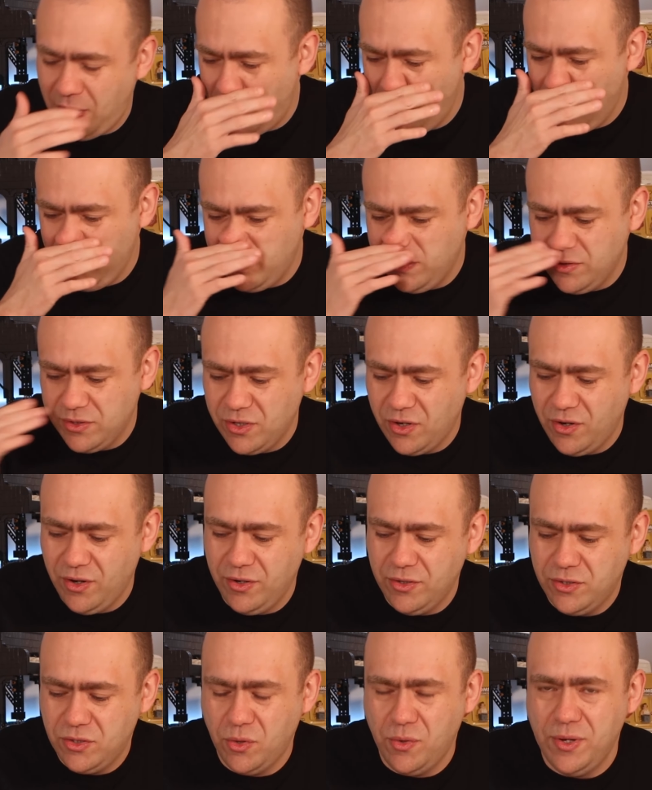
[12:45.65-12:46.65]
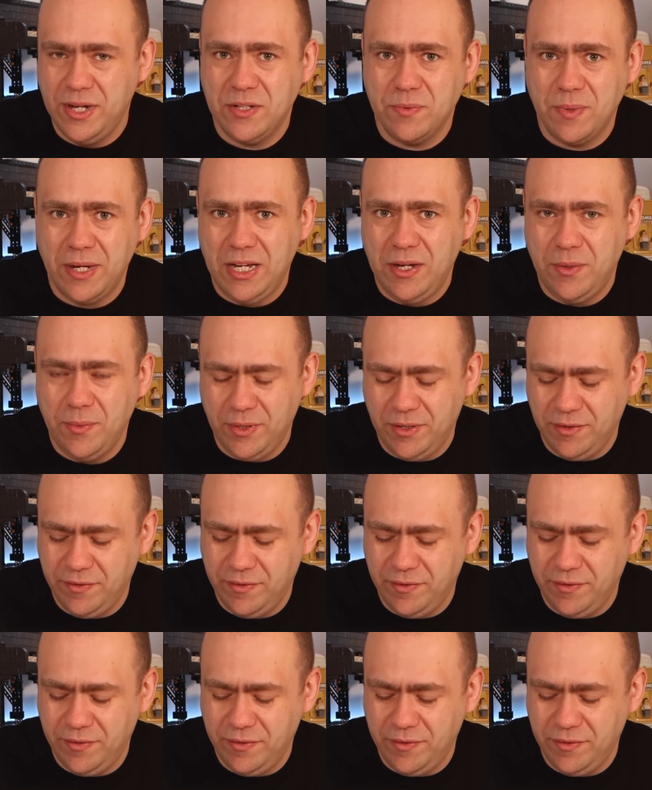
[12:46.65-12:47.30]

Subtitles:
olden toys where you would